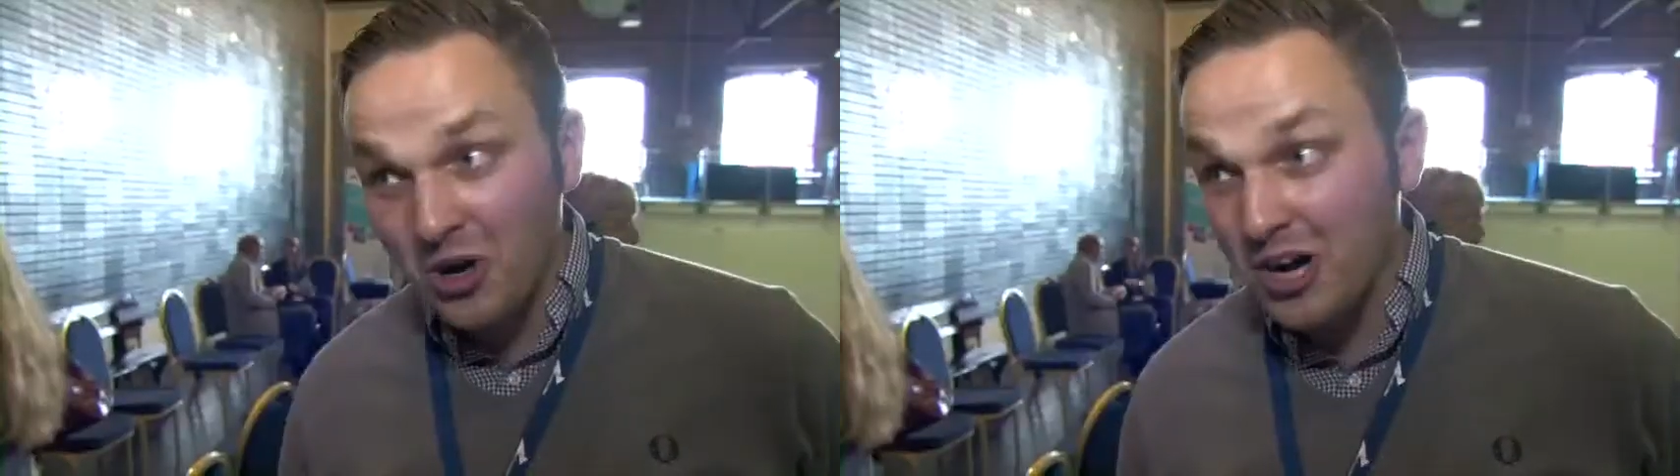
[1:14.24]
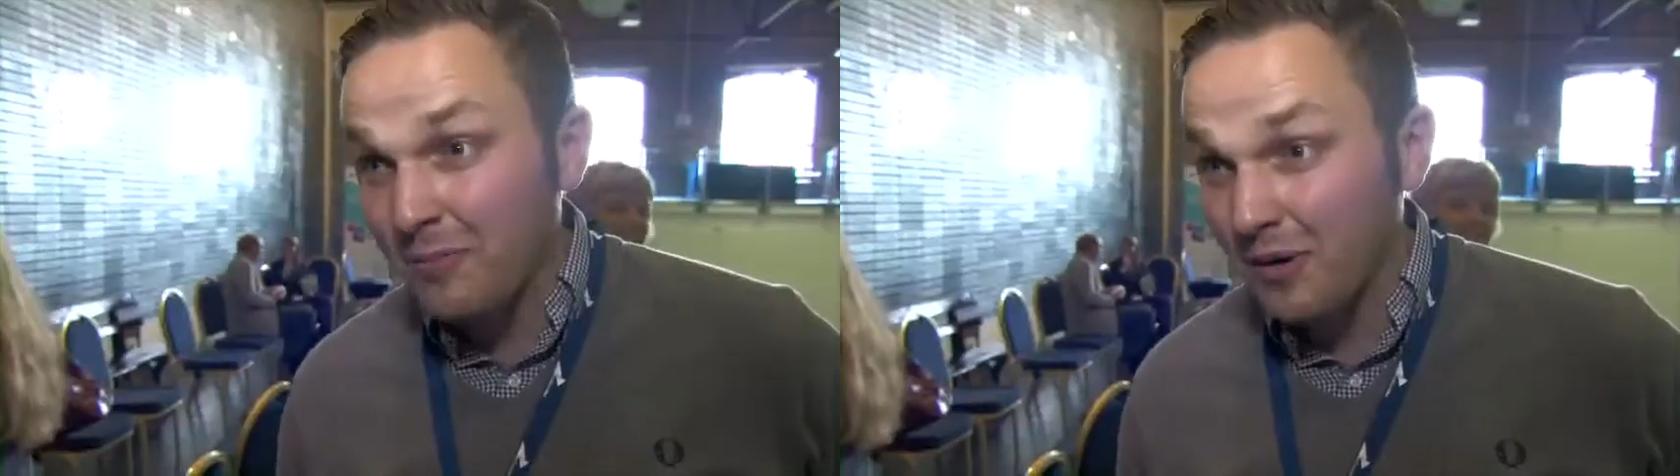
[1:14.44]

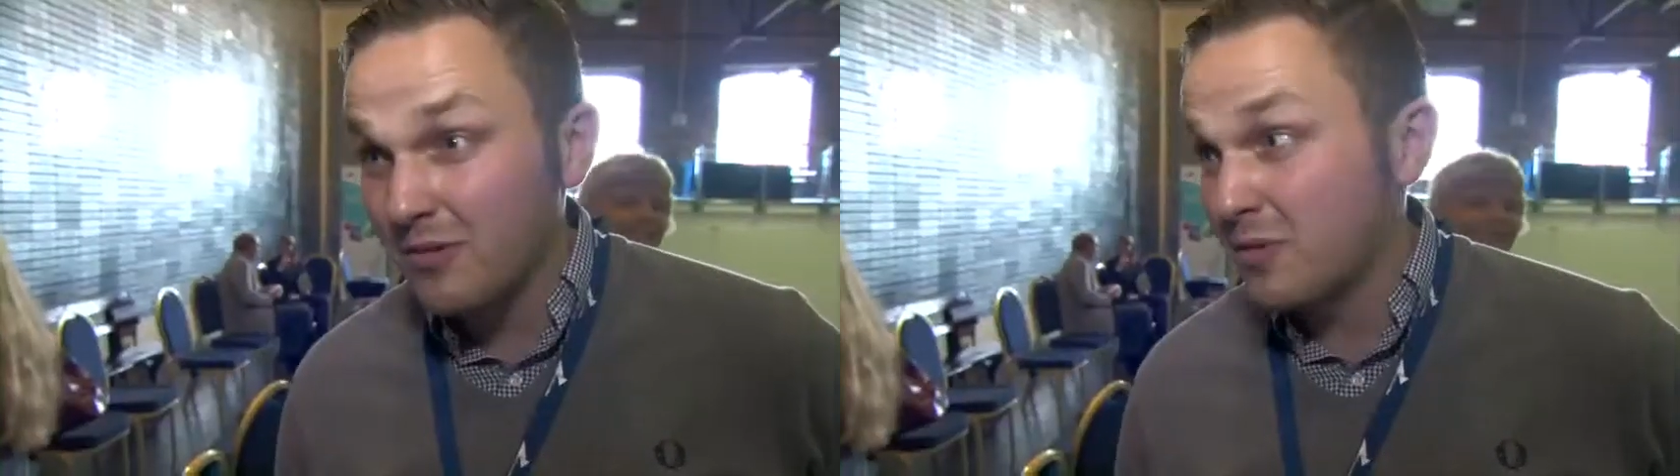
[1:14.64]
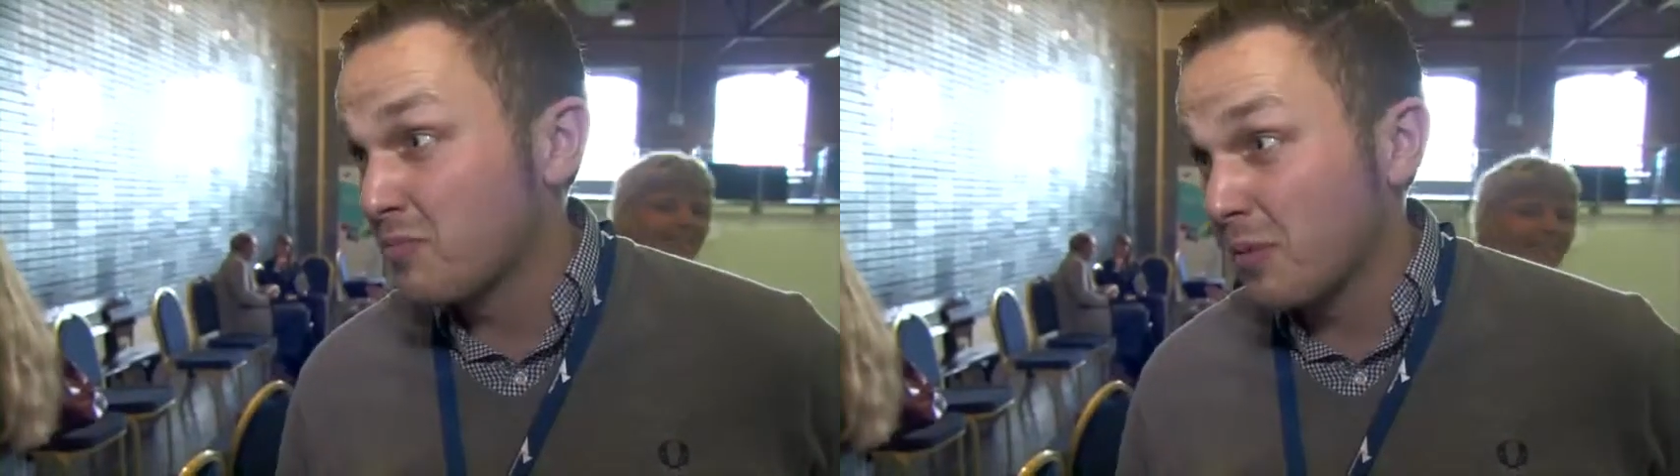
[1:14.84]
Got a couple
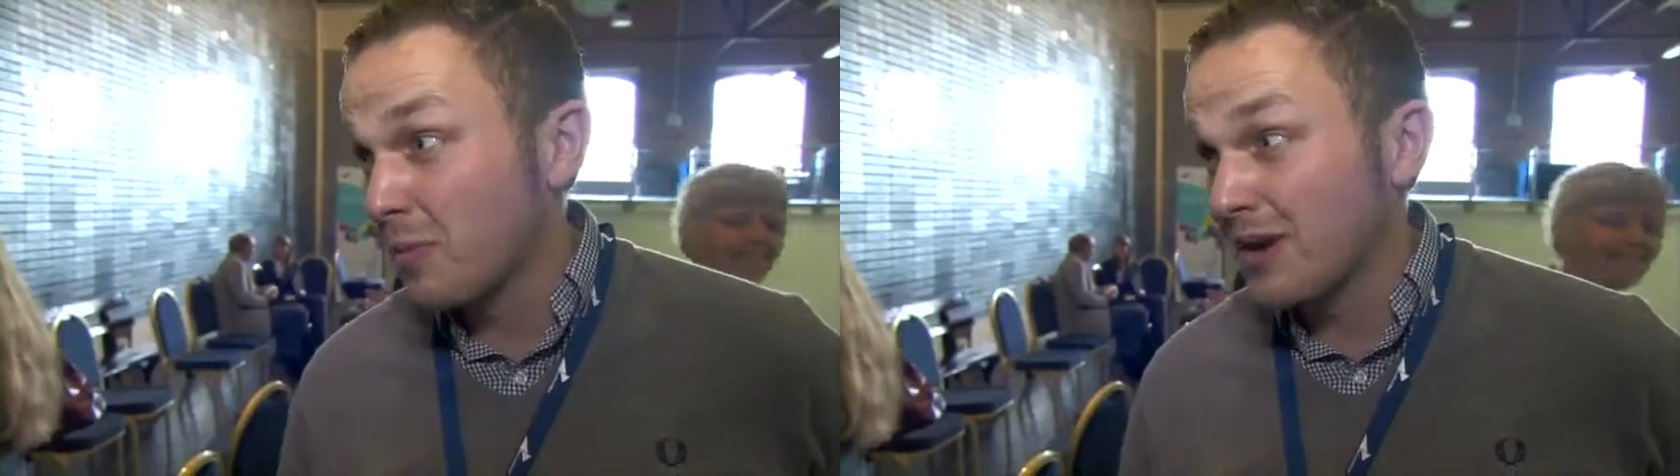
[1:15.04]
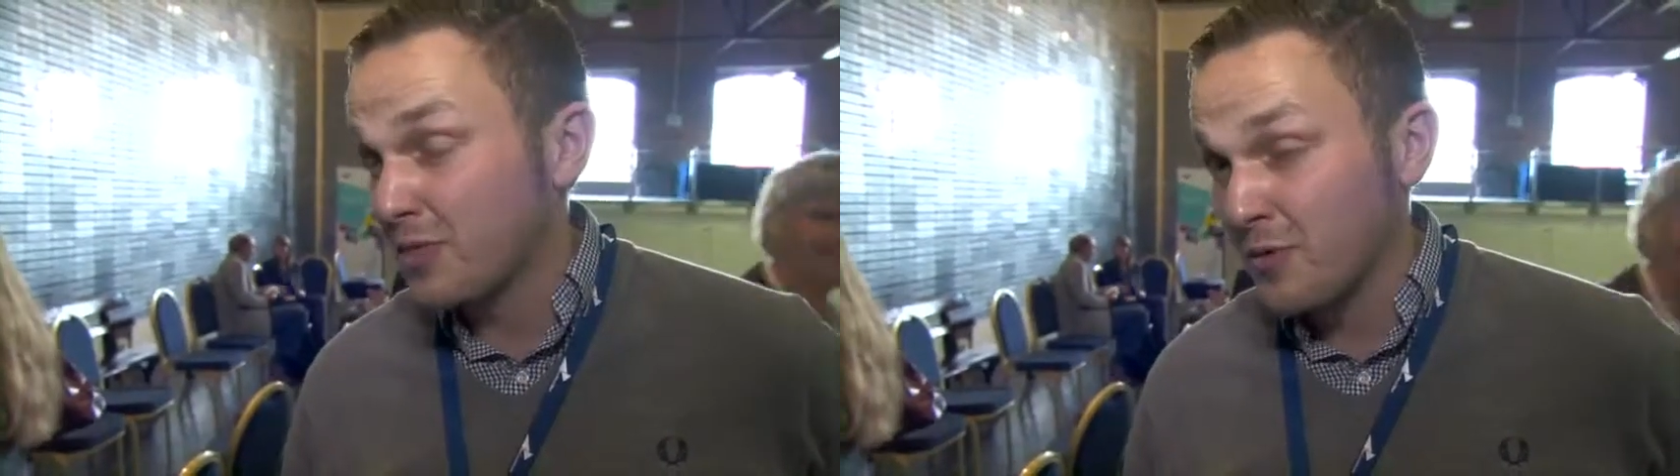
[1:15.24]
of, well,
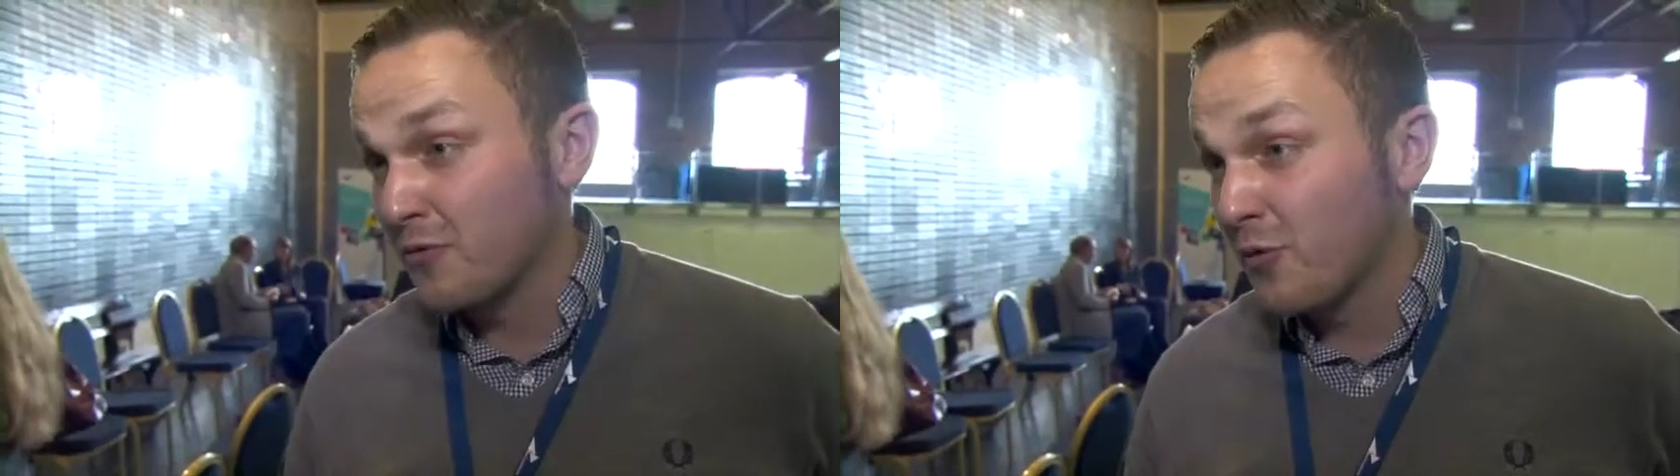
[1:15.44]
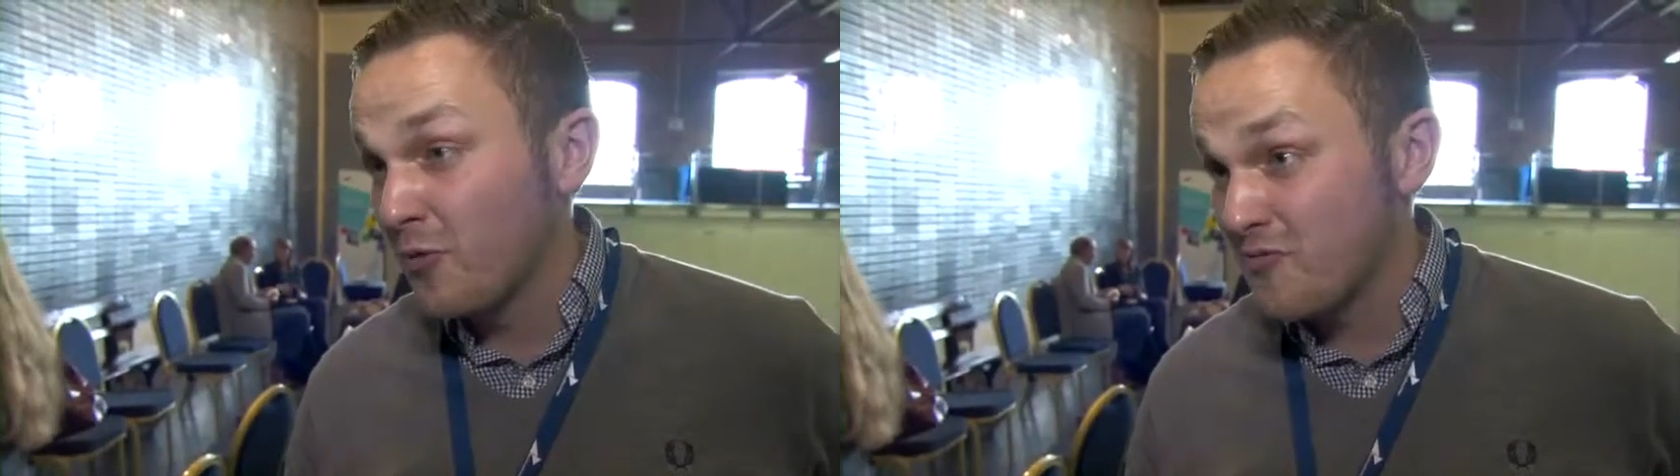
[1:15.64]
probably three or
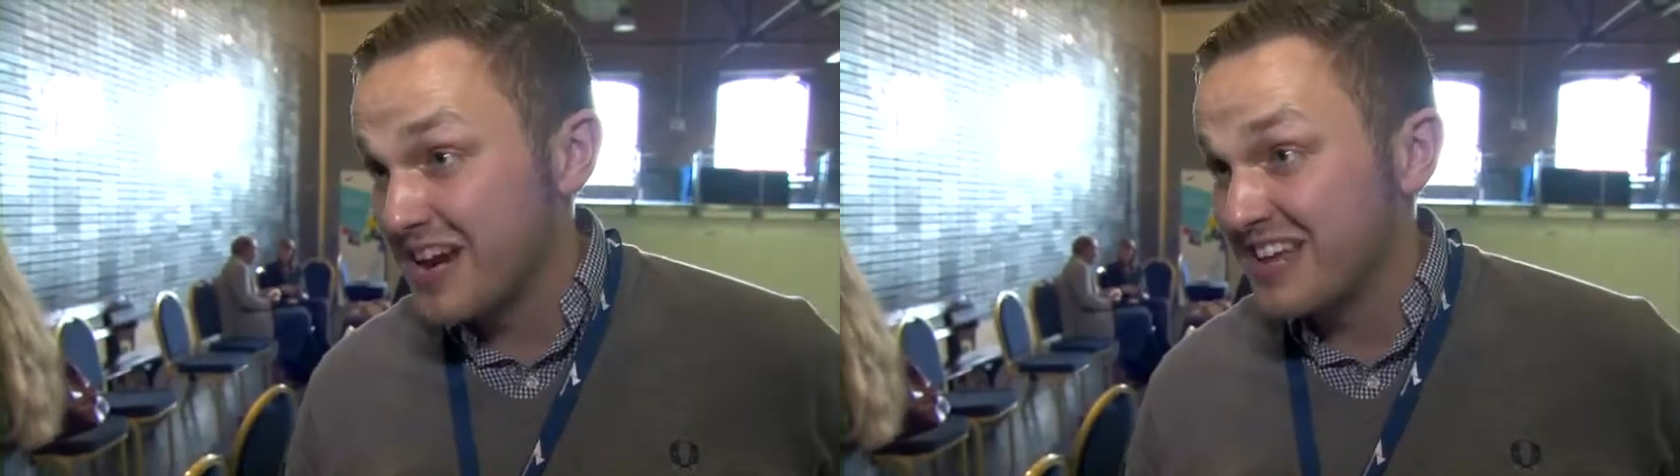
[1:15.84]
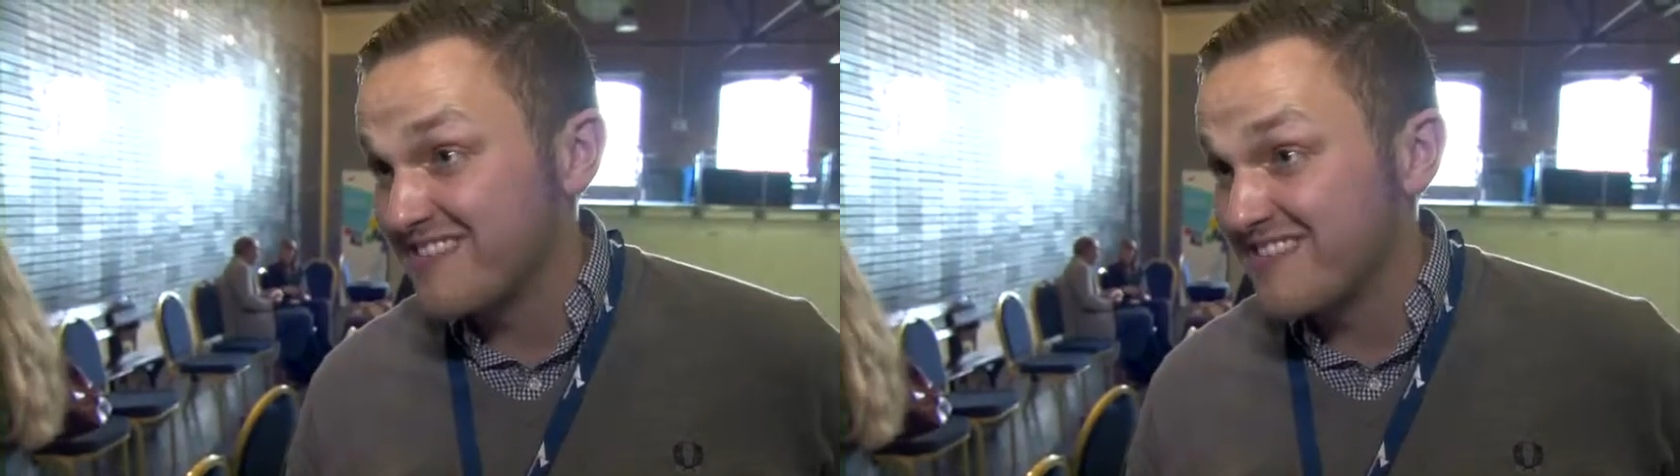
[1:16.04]
four really,